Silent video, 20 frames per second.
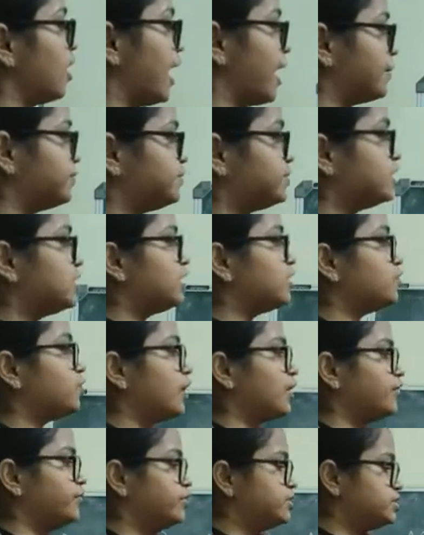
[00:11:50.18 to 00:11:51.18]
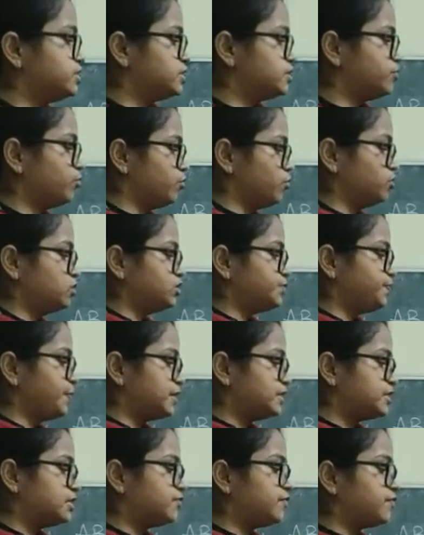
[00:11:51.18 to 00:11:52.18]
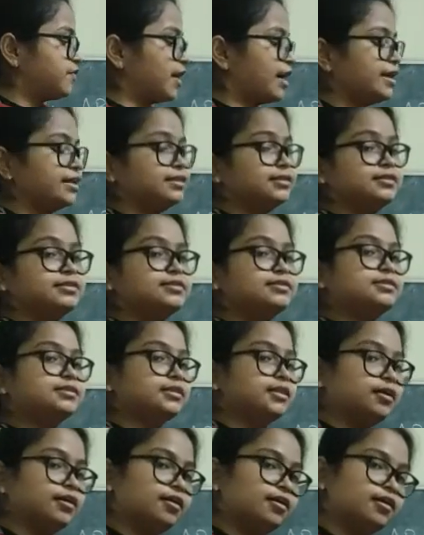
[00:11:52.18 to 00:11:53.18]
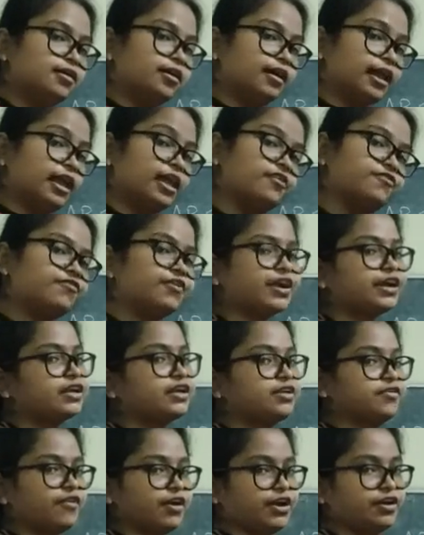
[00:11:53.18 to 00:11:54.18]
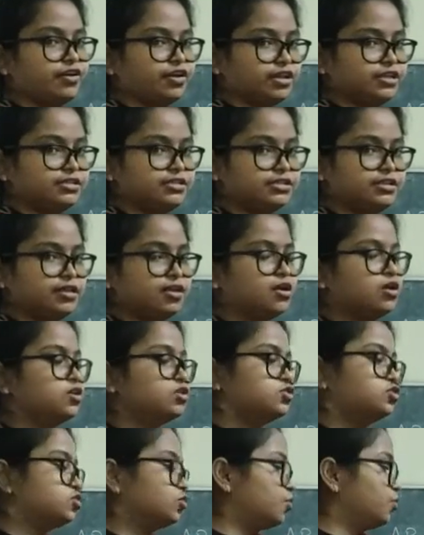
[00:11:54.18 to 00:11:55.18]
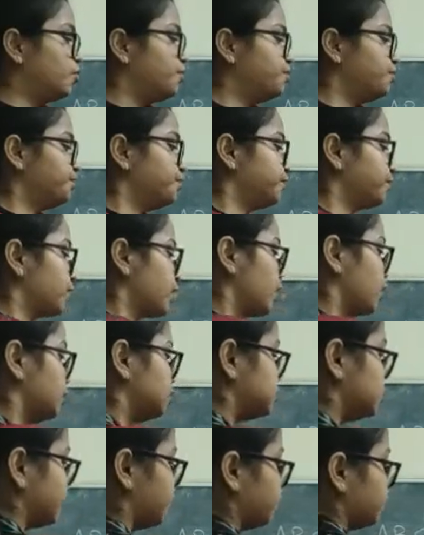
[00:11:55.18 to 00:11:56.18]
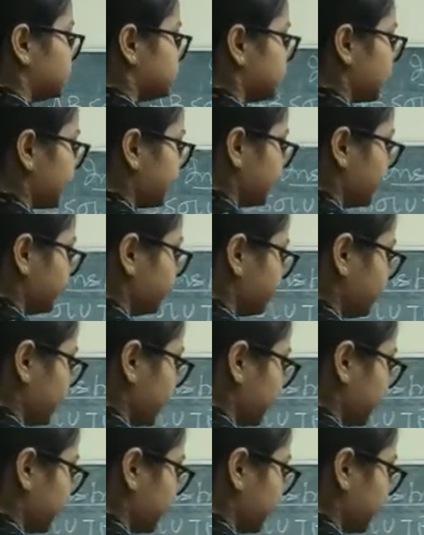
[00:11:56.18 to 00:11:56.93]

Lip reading: absolute addressing mode specifies the effective address. So, suppose I give the